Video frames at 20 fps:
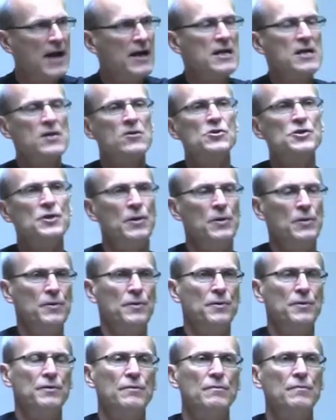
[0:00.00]
years
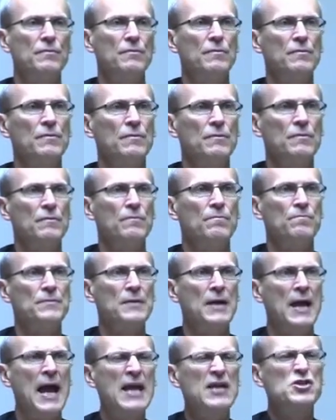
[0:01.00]
old.
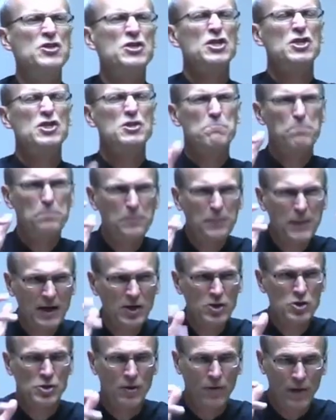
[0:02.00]
And just
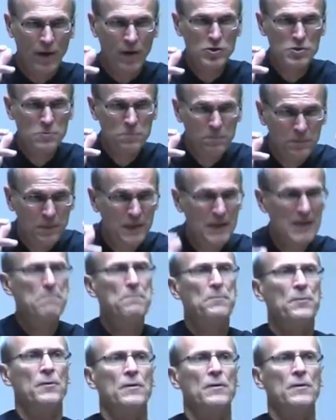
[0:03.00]
picture those people